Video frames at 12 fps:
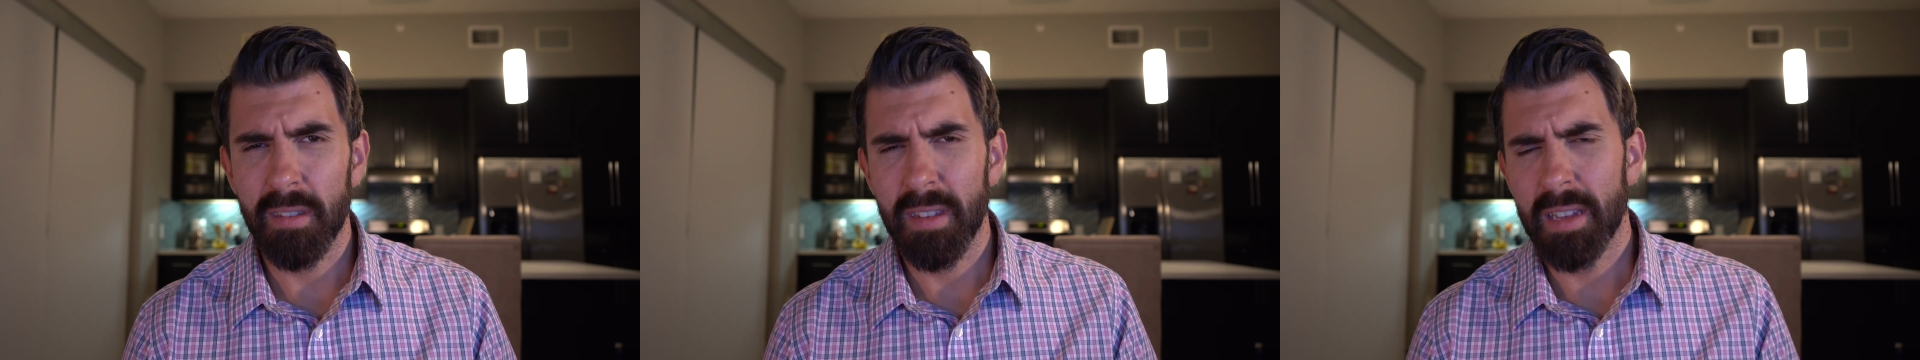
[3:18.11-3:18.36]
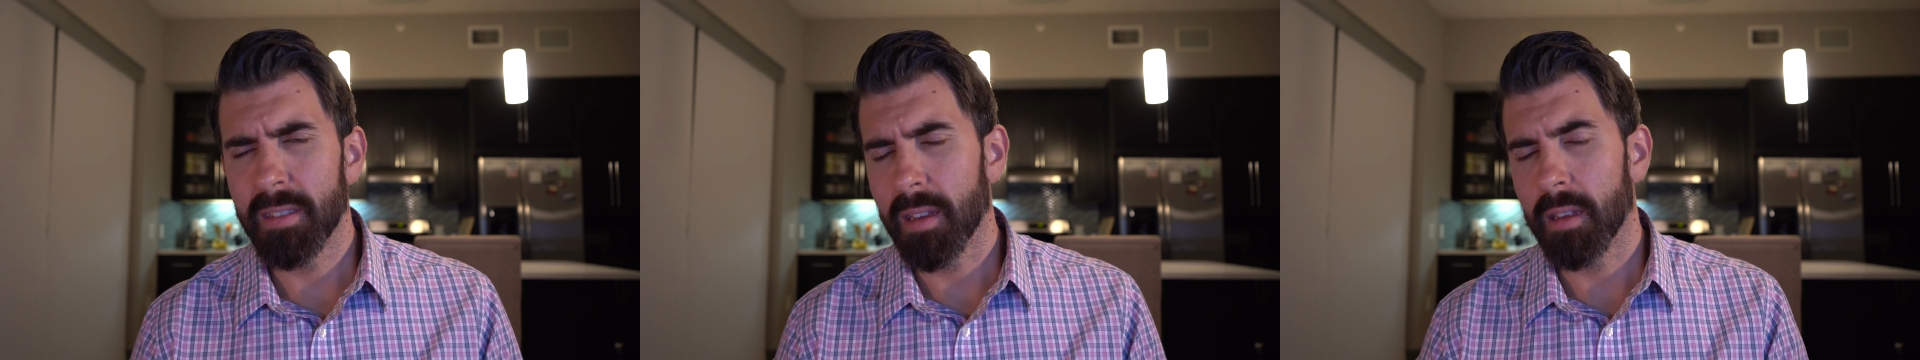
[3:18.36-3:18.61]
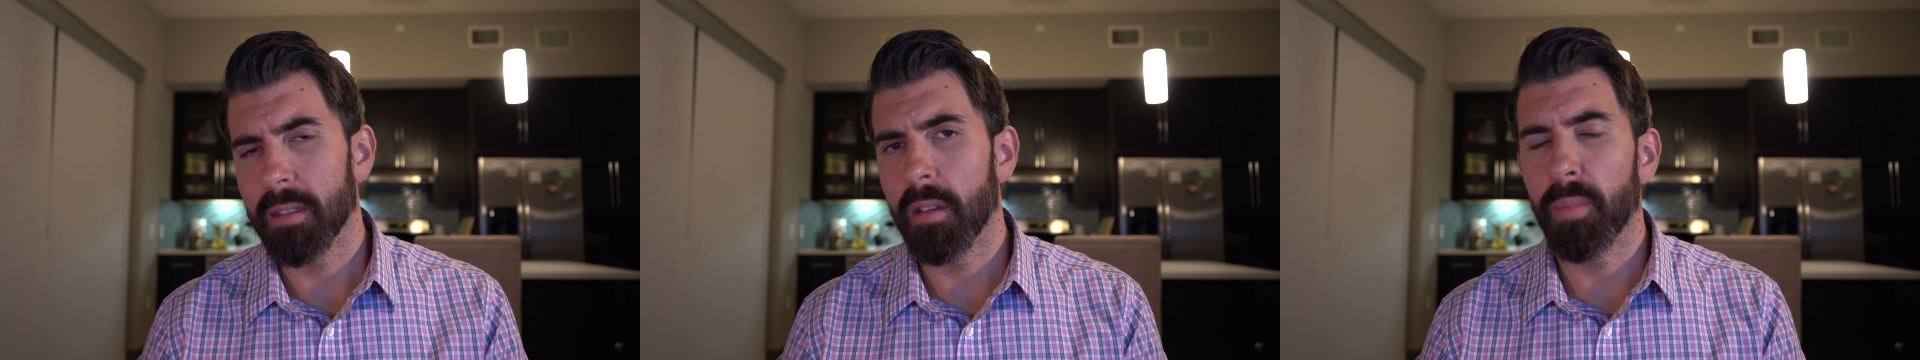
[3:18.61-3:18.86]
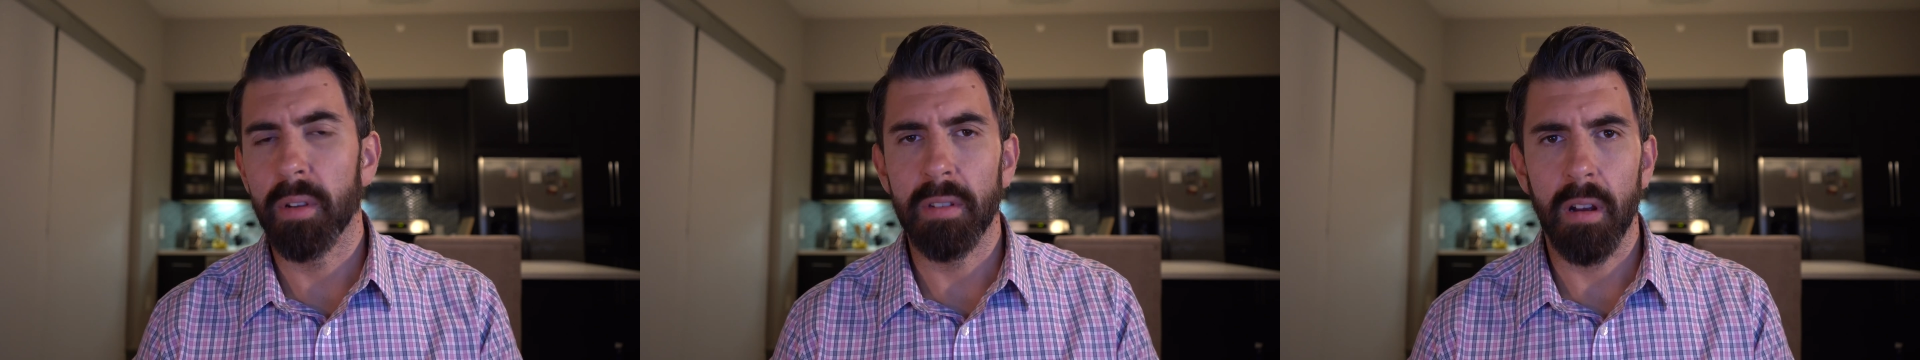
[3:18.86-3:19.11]
And that's like a
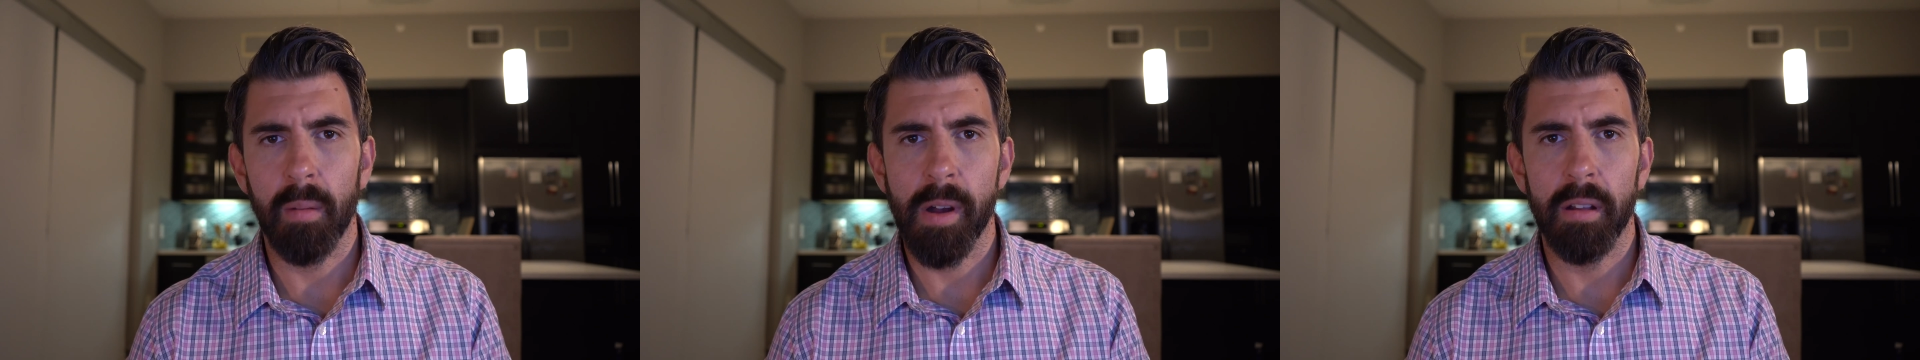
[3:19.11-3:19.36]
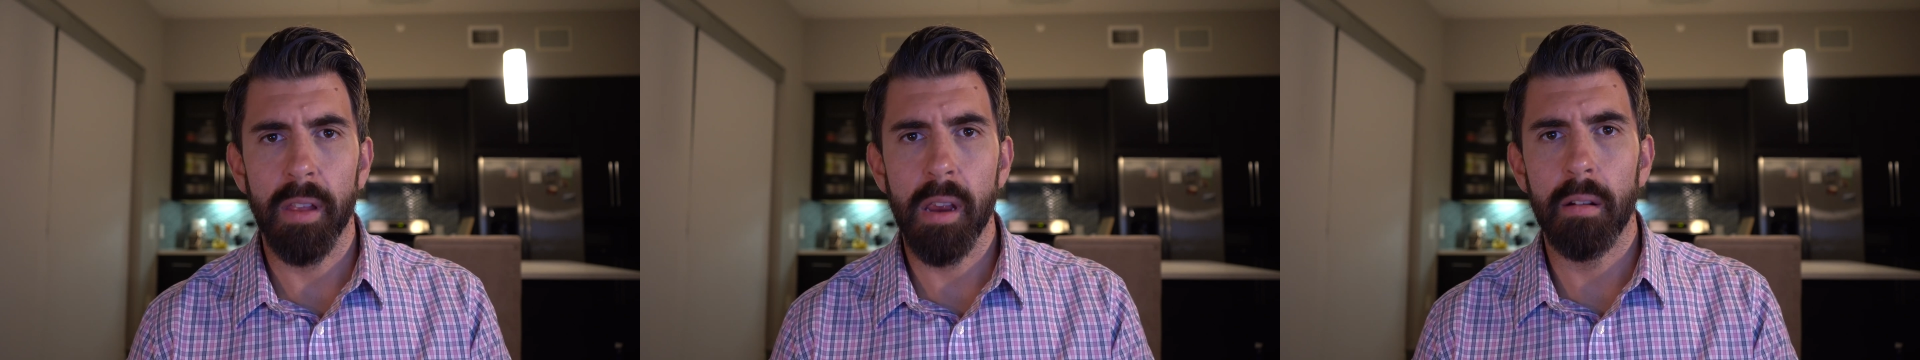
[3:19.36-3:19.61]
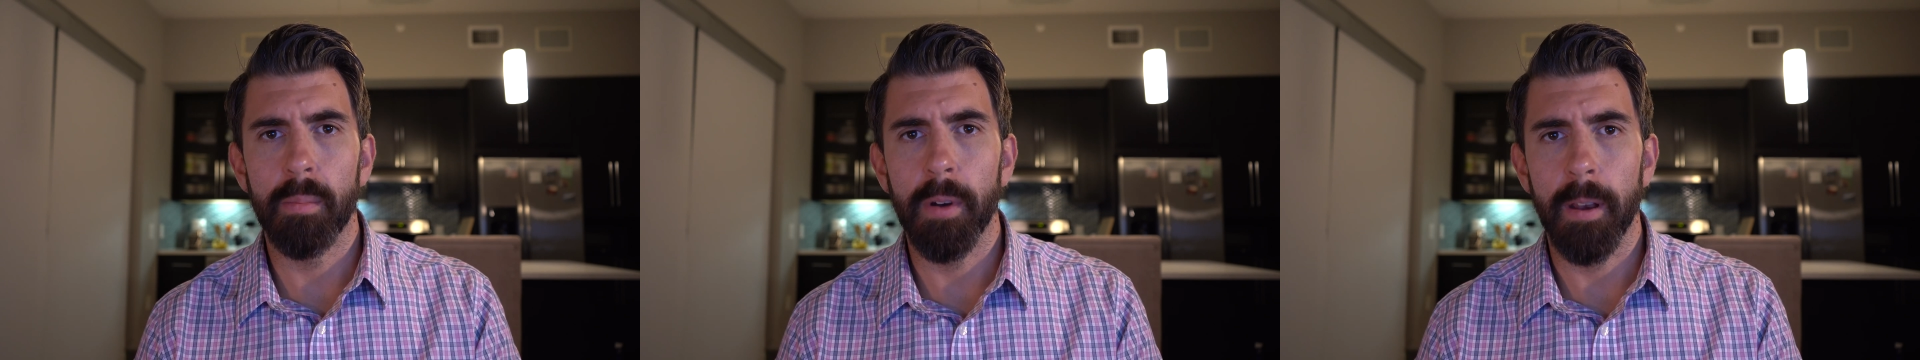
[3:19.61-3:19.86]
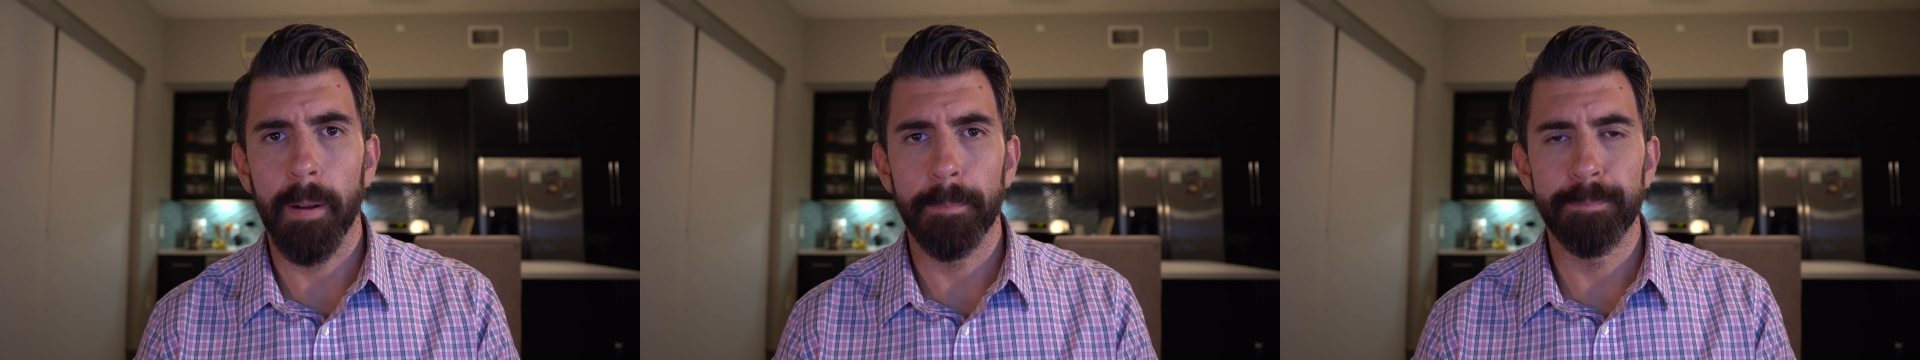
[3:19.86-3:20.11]
tip I'll talk about later. But